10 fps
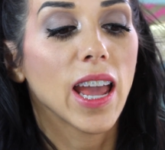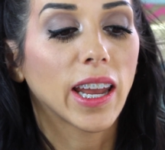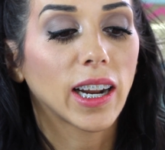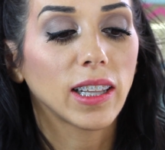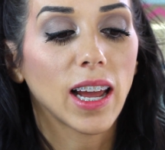
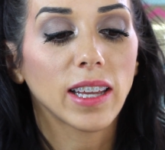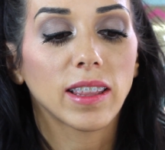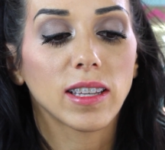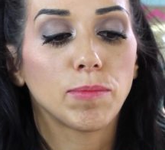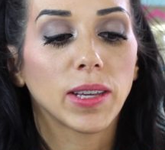And I
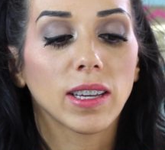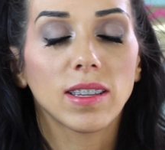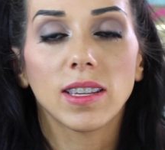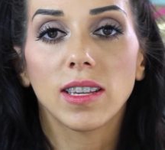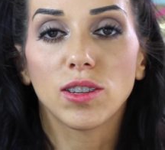like this
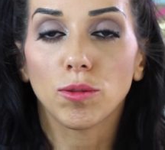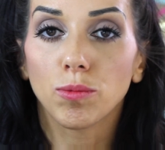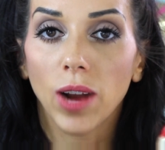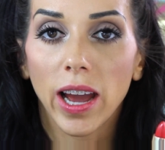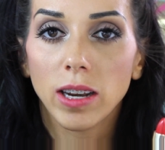because this is a
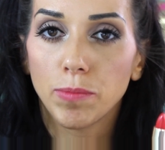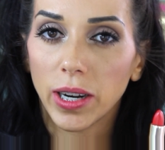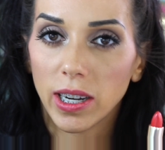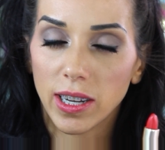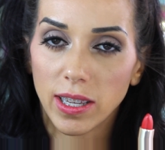red,
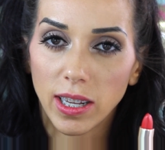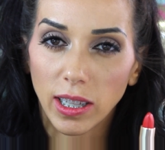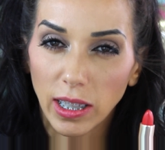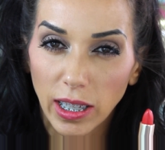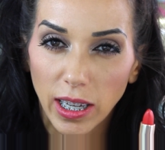but it
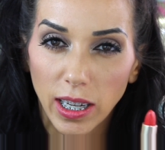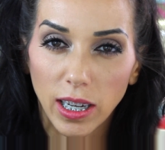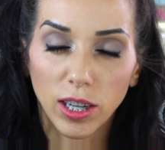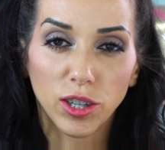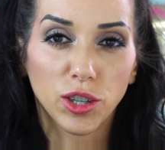doesn't
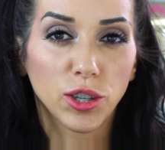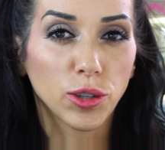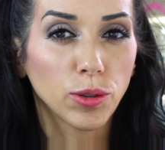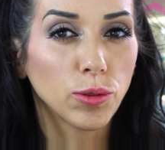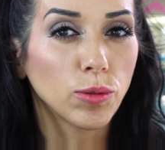lean
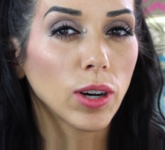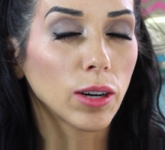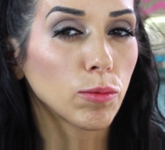too